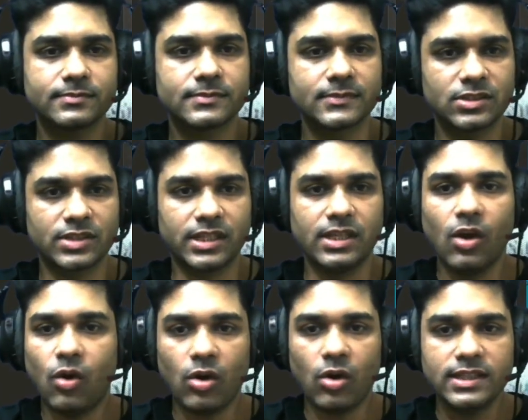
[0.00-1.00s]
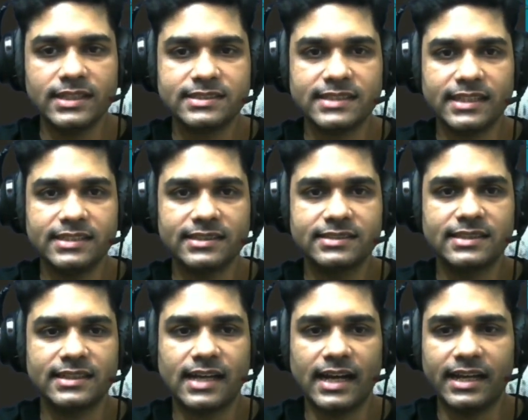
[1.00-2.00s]
Okay, all these changes
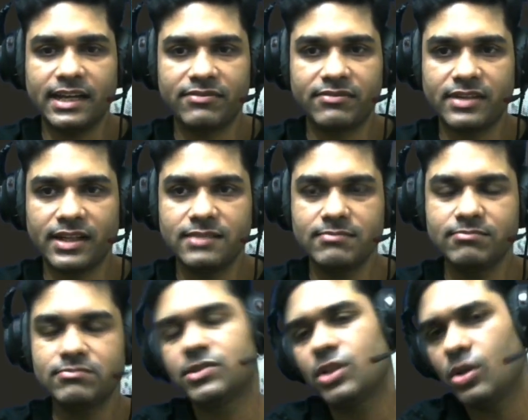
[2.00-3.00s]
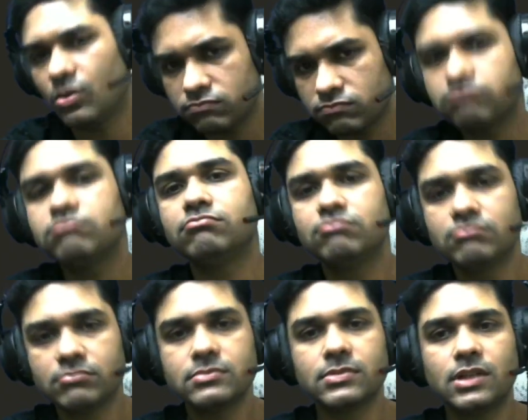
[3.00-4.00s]
that I have done. So
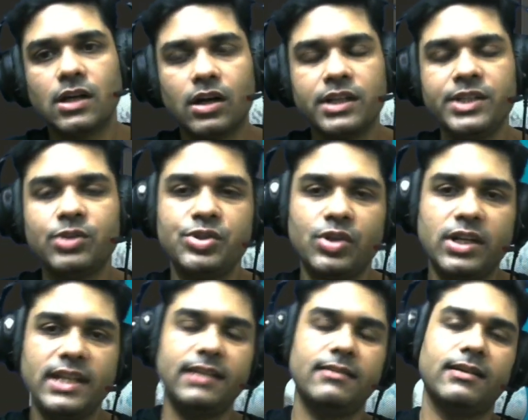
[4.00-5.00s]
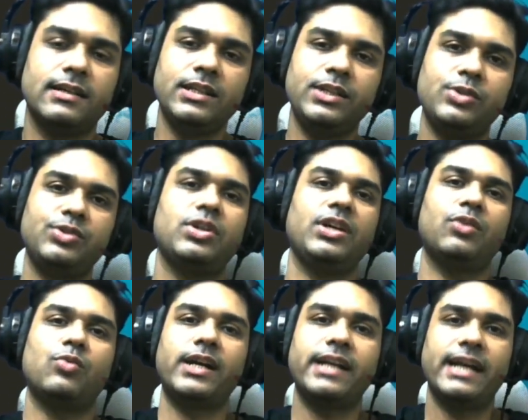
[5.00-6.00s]
usually
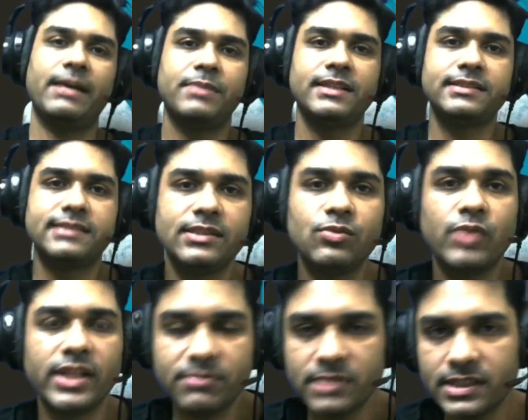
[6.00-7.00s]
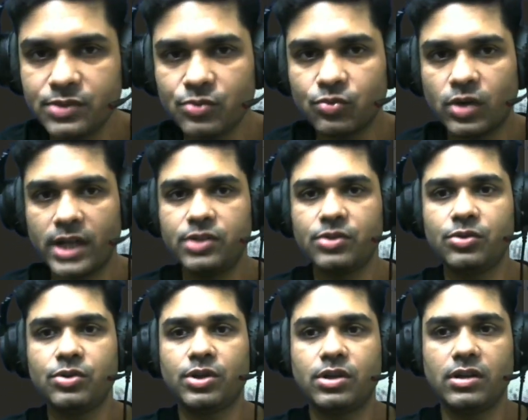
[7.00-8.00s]
what happens in whenever you want
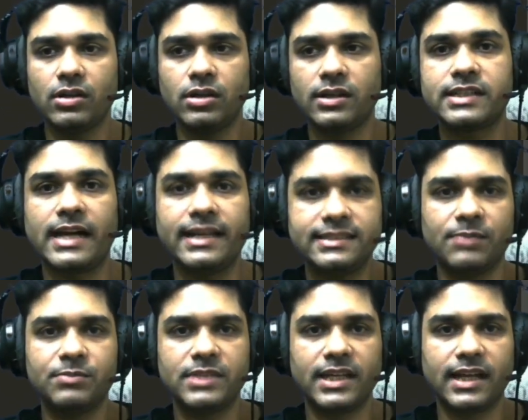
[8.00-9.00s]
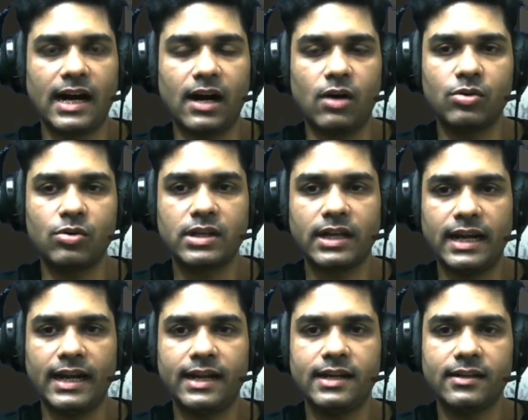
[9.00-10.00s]
to try something out,
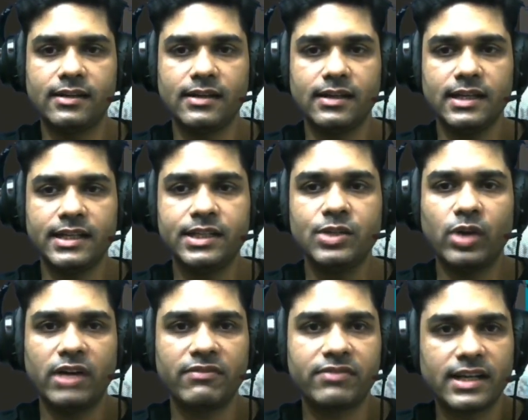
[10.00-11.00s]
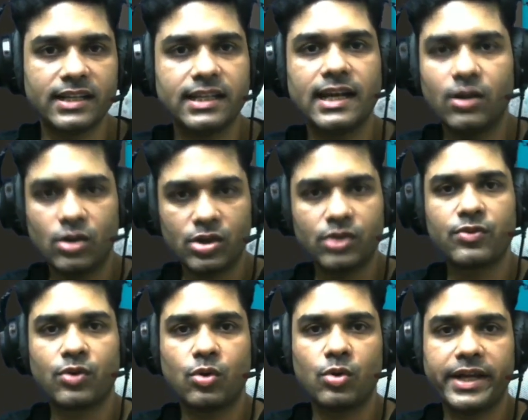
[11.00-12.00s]
and you have done a lot of
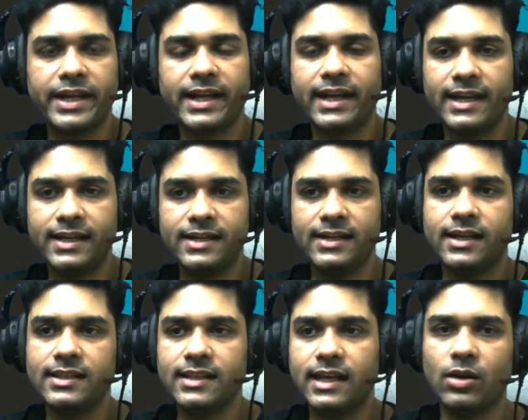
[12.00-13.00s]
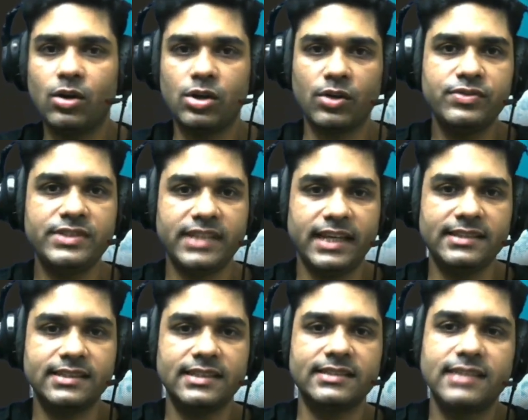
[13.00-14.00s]
coding and done a lot of
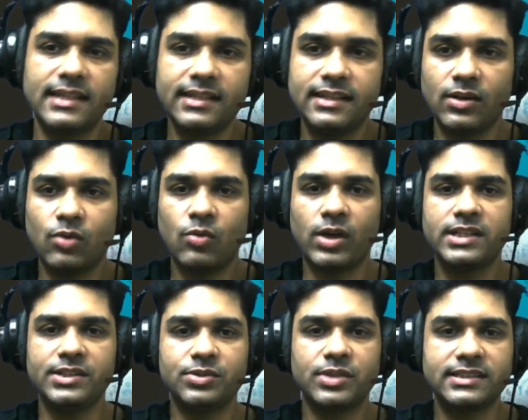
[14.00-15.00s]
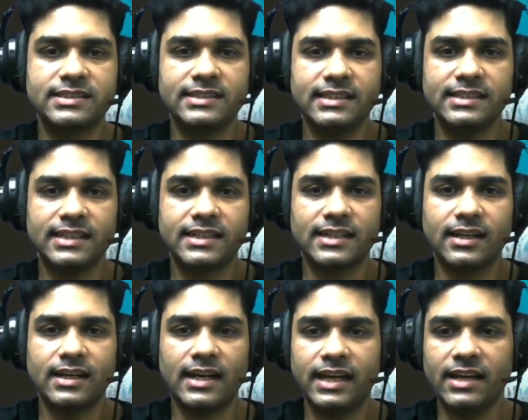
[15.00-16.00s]
changes, and what you can see that
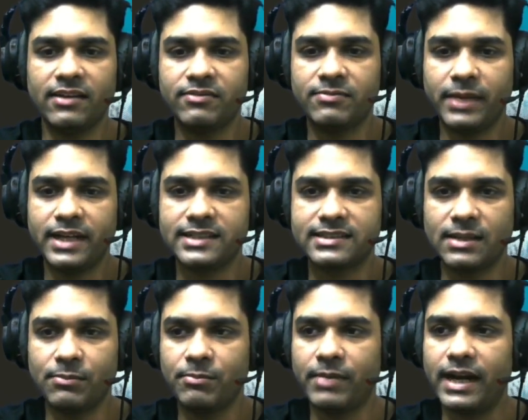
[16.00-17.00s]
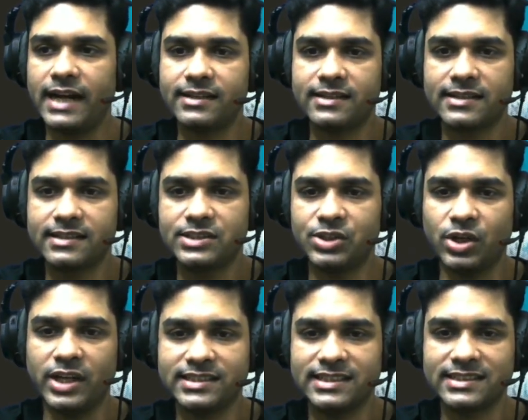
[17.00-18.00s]
I have made some bad
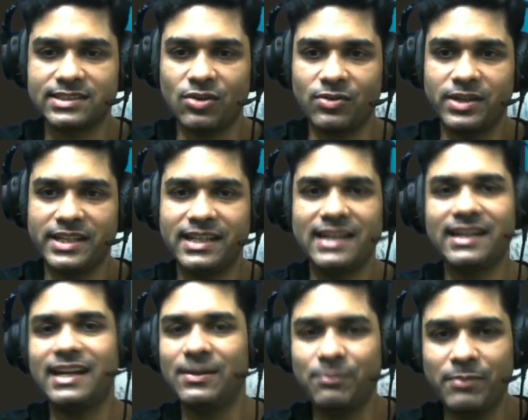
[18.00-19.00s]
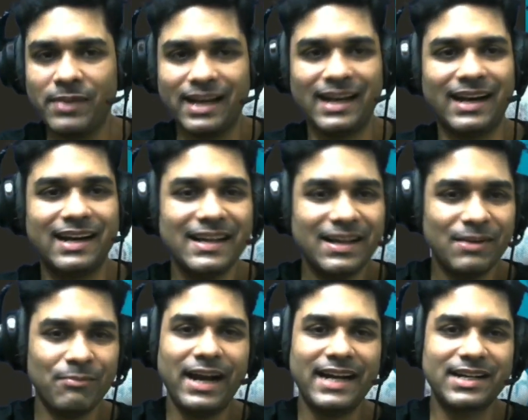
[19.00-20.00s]
choices over here and
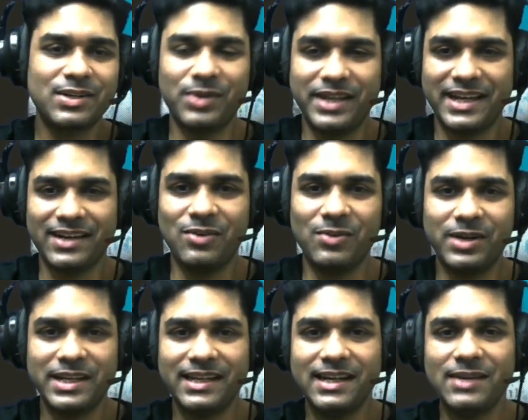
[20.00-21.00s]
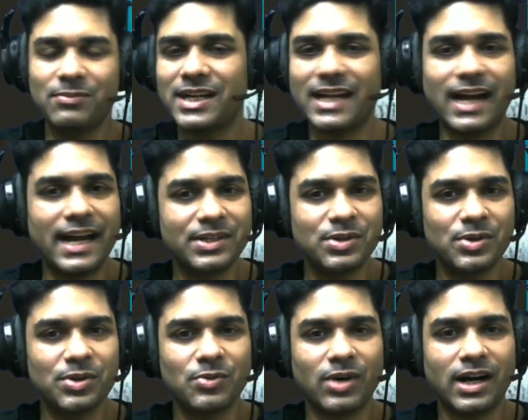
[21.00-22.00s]
bad coding over here, but I
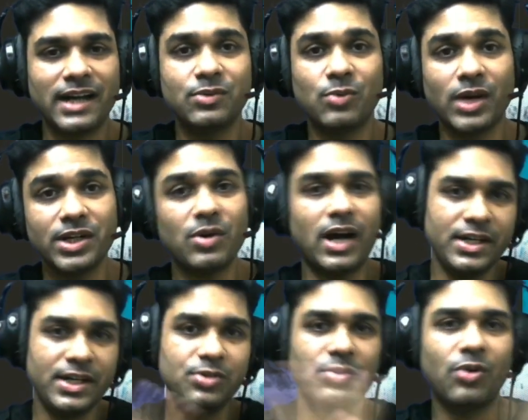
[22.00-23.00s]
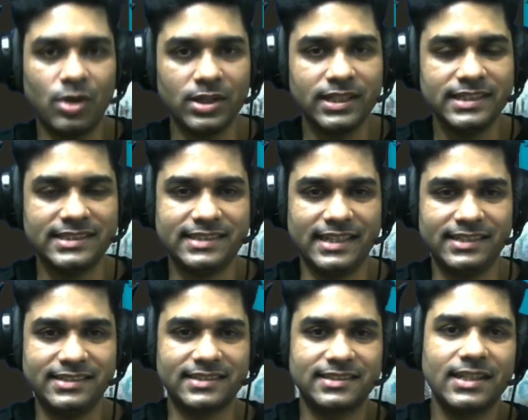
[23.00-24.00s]
want to undo all these
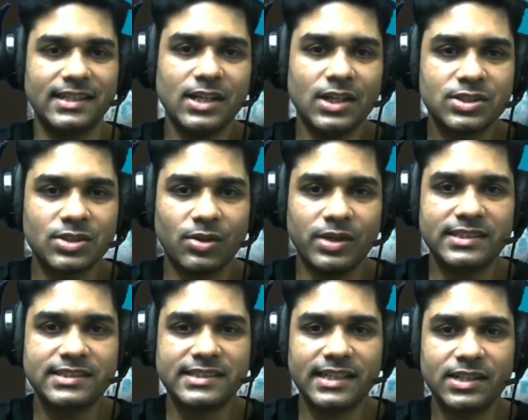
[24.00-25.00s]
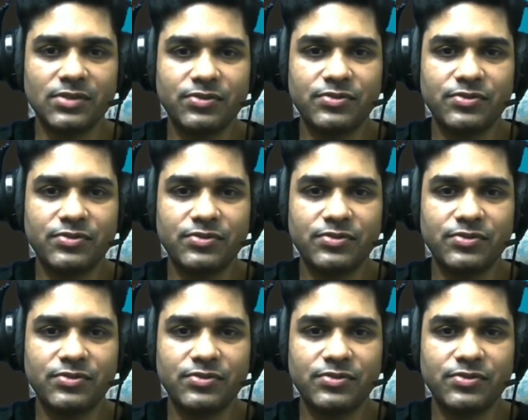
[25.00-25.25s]
changes. So instead of